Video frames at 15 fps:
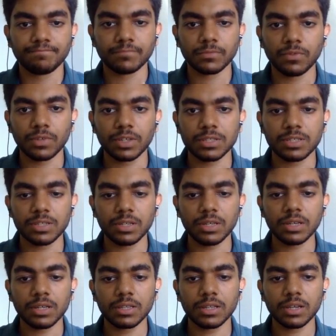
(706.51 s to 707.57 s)
we can see
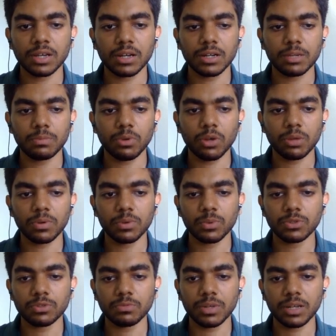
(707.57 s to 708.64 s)
the current deployment
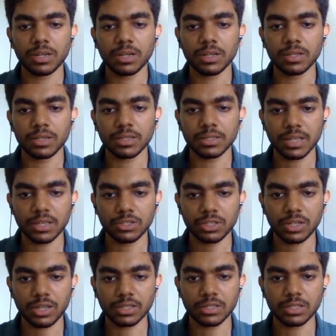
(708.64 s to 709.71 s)
which you made is
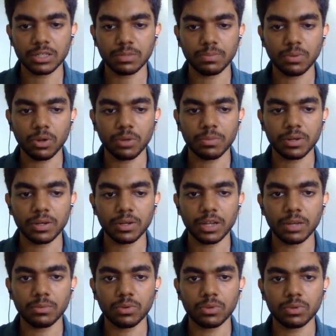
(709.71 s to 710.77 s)
nginx deployment
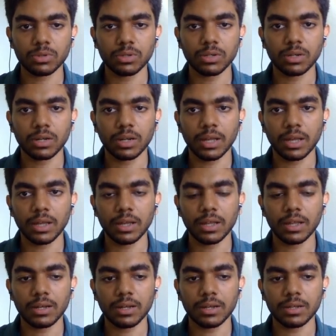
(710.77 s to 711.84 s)
demo,
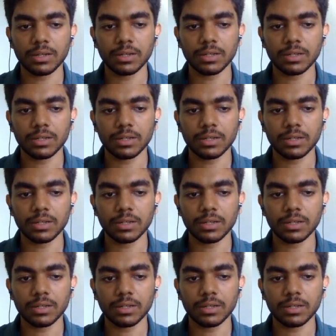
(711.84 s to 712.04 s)
and